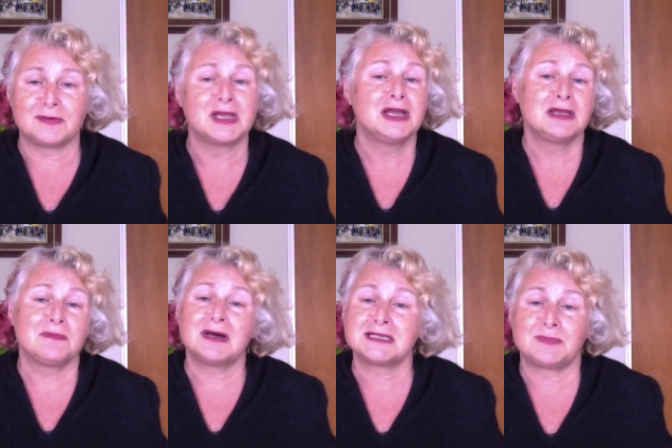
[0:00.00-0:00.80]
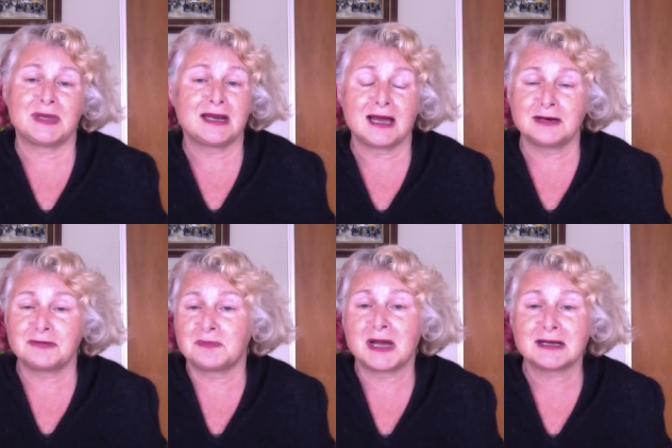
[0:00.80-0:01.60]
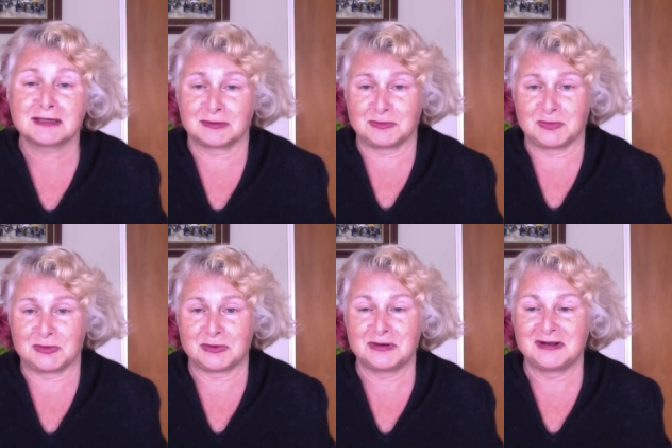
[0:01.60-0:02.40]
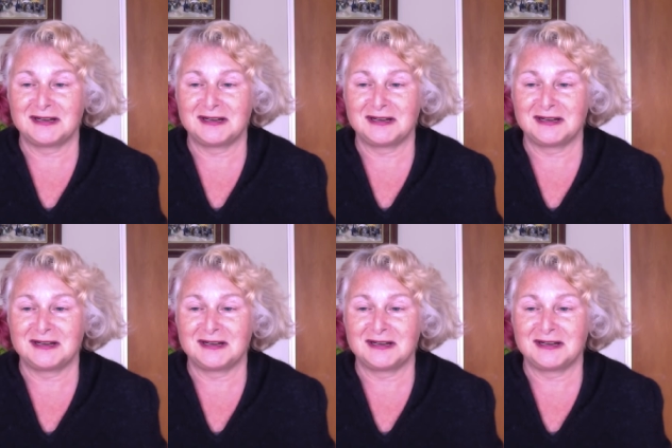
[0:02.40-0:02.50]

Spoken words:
You might spend $100 or more.